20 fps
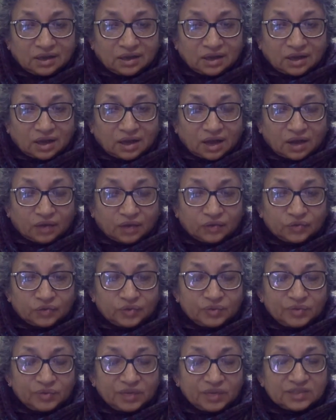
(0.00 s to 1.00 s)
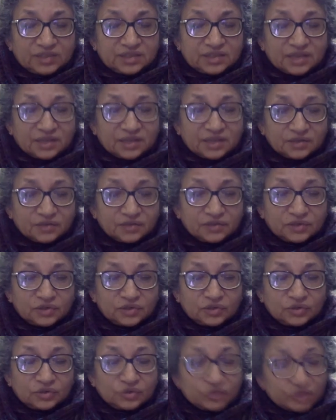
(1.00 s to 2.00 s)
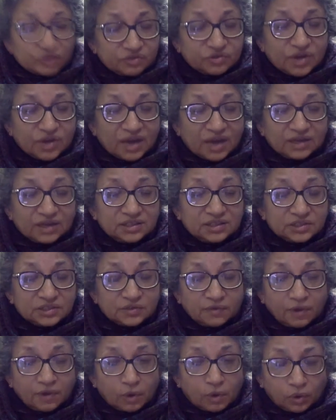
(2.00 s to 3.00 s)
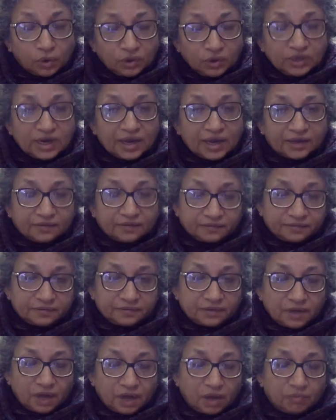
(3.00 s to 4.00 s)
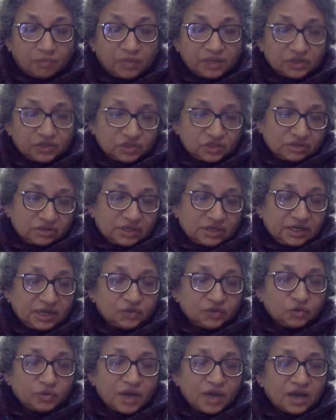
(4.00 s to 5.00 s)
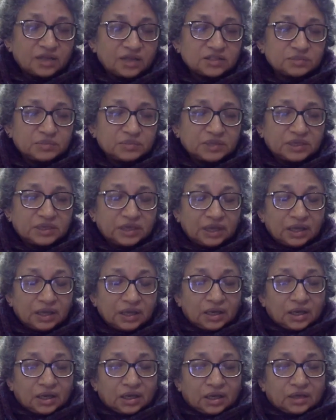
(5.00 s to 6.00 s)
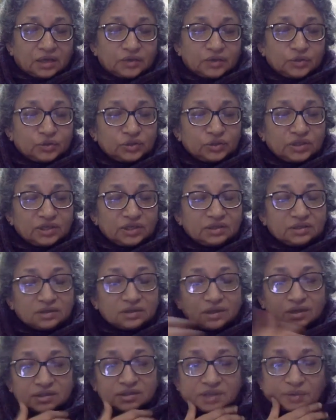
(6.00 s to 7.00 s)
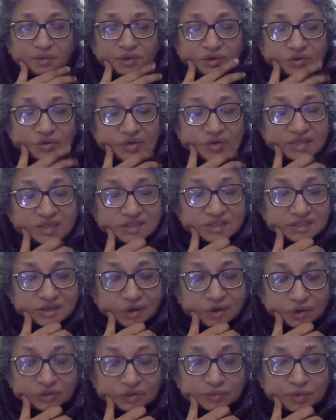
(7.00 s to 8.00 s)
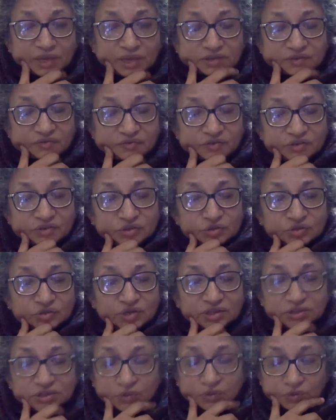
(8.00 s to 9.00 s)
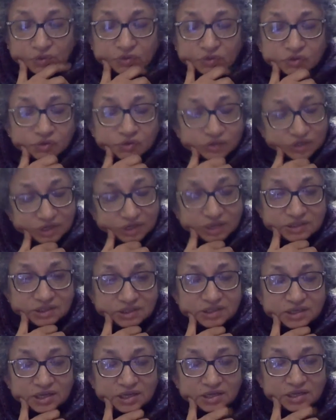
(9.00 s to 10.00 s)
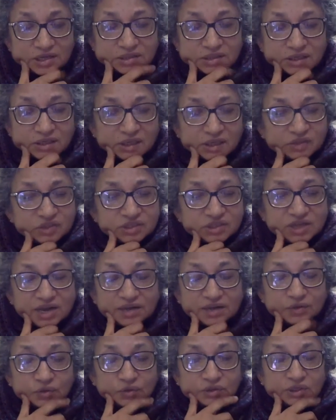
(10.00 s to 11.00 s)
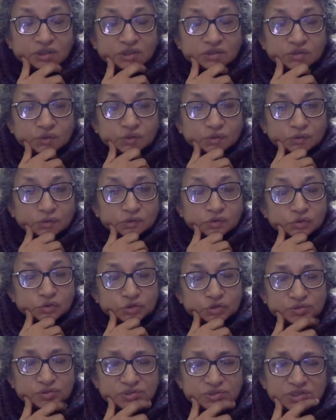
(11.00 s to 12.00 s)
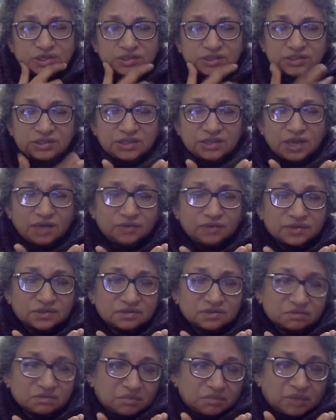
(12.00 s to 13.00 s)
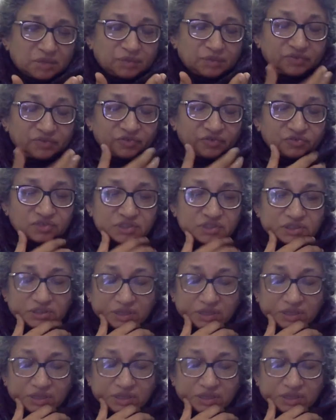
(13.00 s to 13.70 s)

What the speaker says: How do we make sense of the lurid realities of our own life? How much? Leela Dubey asked me, do you think someone who writes an autobiography should write the whole truth? And I said, yes. And she said, I don't think so. So she was 80, I was maybe 50.